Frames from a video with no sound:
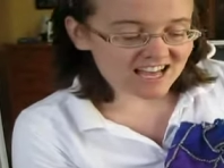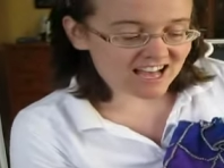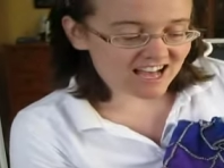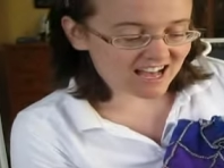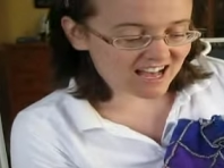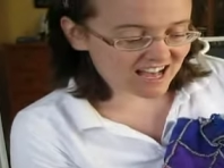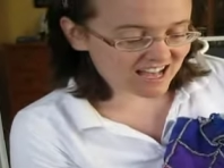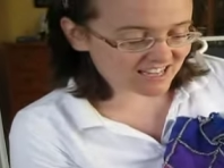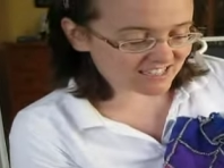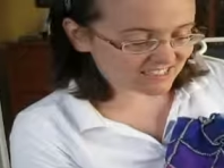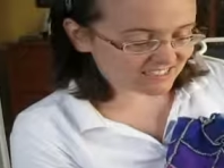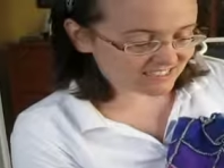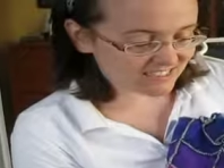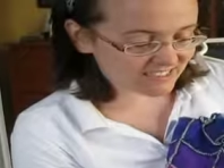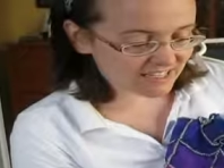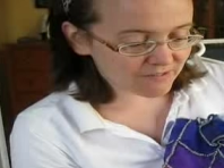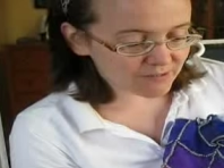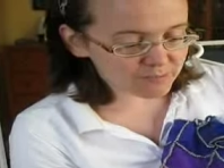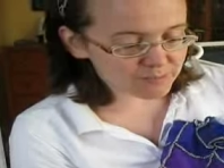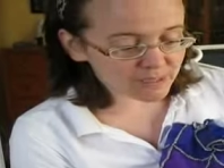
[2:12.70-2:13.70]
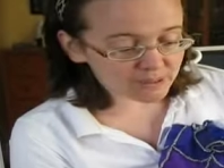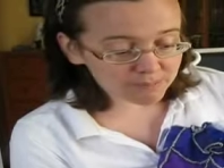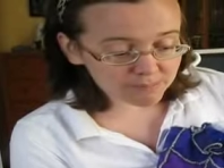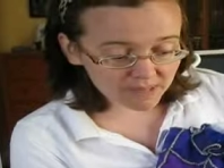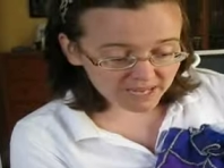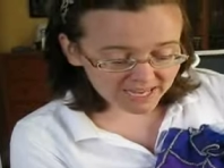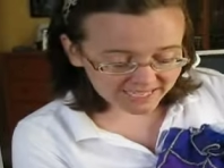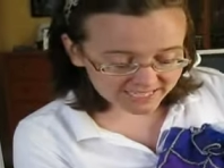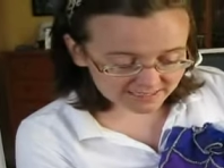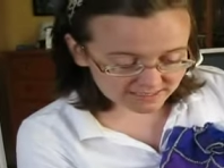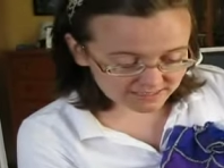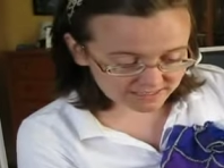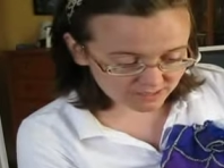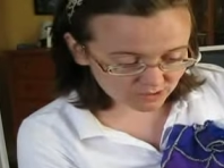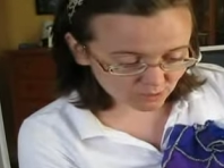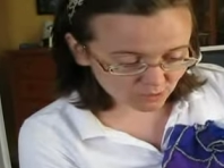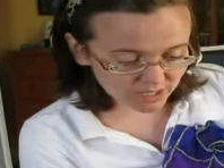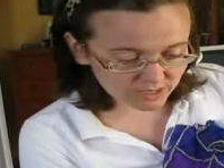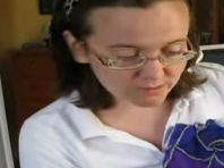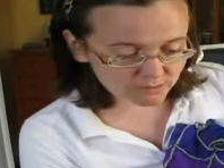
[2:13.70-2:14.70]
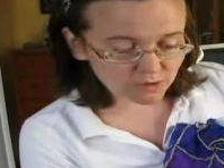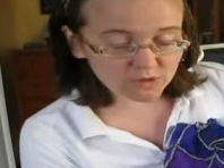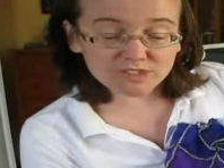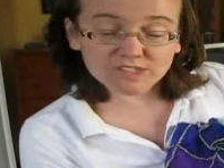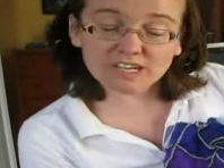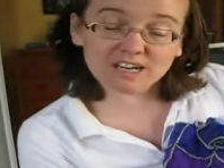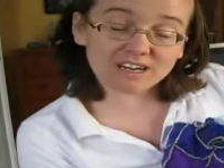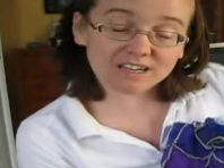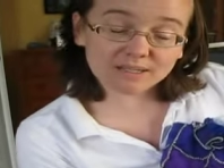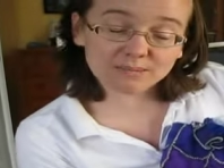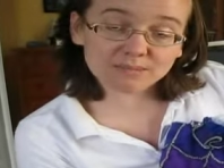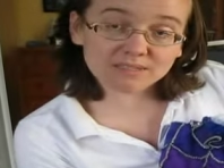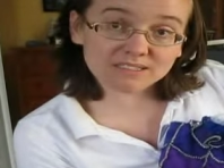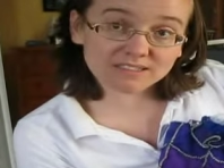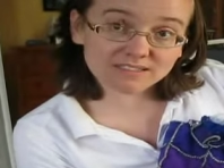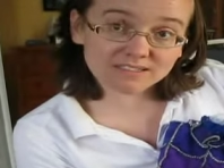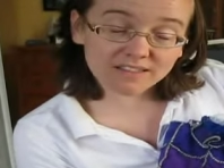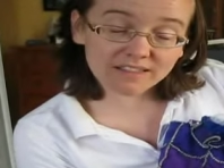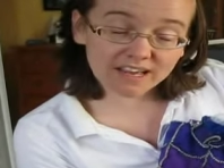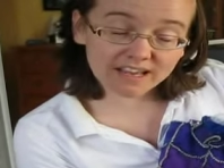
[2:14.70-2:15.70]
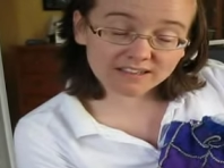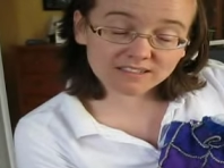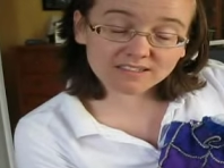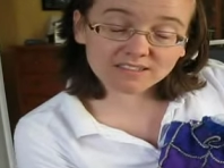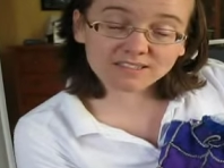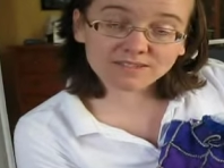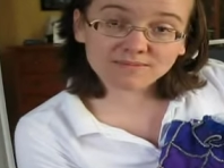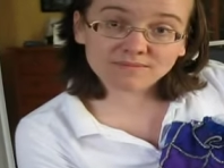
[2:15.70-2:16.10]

And um, they've been painted one more time since then.